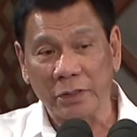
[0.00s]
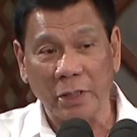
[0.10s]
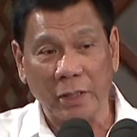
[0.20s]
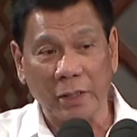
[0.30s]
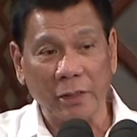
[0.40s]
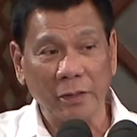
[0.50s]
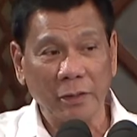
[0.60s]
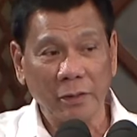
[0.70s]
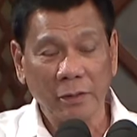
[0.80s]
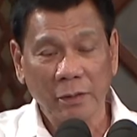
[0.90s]
guy.
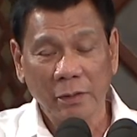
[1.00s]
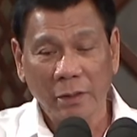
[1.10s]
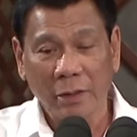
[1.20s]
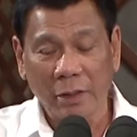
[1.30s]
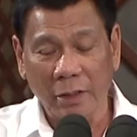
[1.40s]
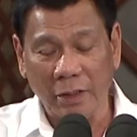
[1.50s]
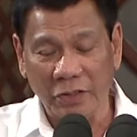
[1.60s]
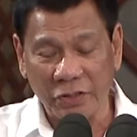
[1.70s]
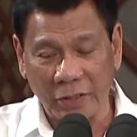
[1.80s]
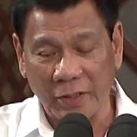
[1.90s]
And he
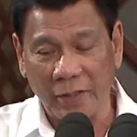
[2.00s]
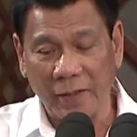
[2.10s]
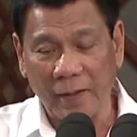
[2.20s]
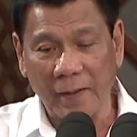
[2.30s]
said,